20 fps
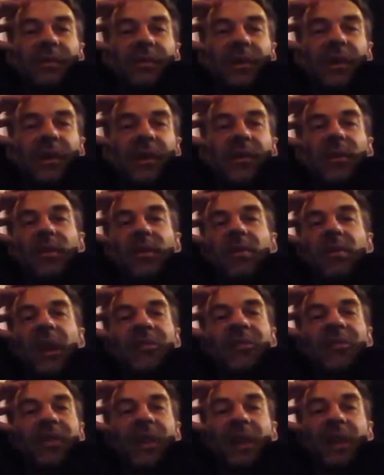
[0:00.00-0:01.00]
Oh, Lord
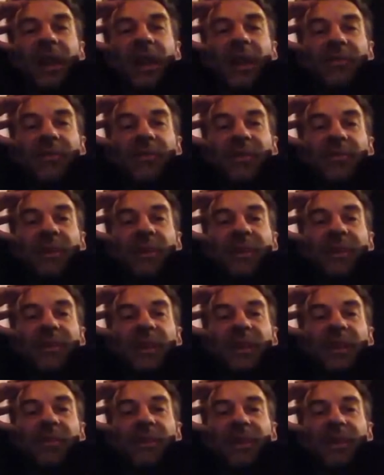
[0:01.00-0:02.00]
Patrick Cunningham's about to
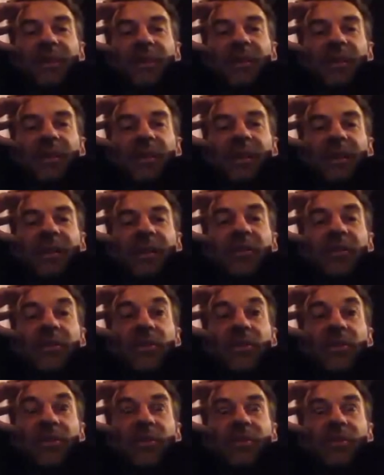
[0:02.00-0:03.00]
come in and
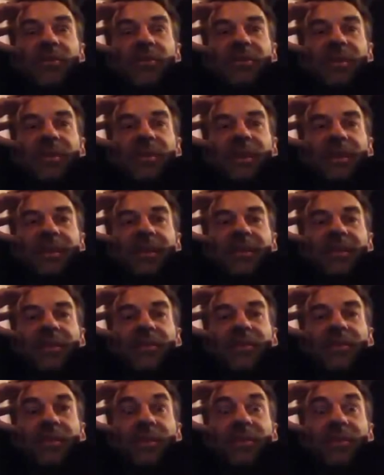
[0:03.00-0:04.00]
consume the
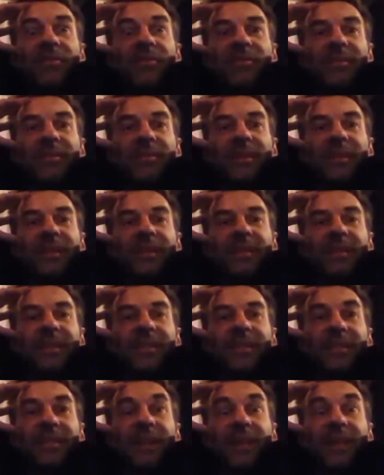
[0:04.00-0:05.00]
room. He's
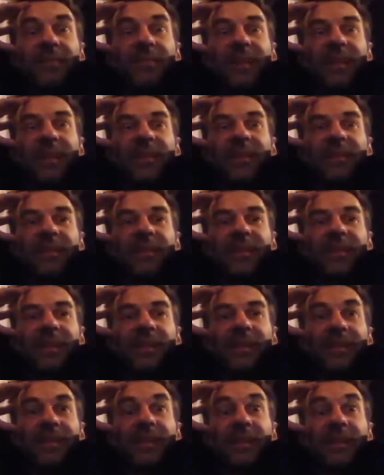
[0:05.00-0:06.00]
coming. He's
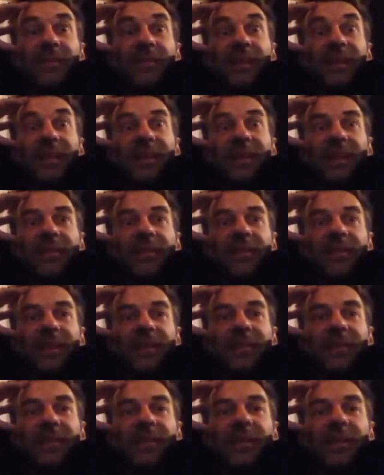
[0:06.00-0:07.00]
coming, Jamin.
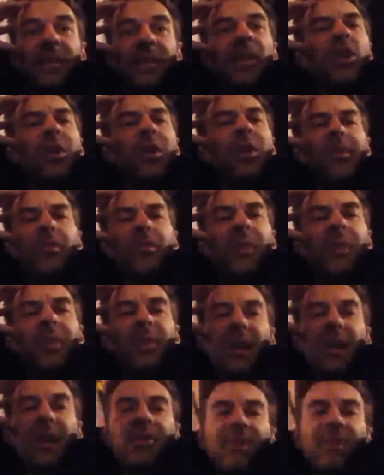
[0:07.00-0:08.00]
You haven't met
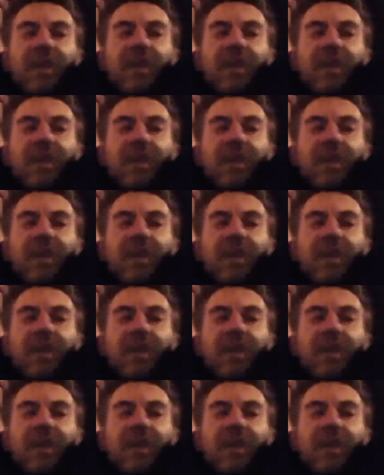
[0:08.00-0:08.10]
Patrick.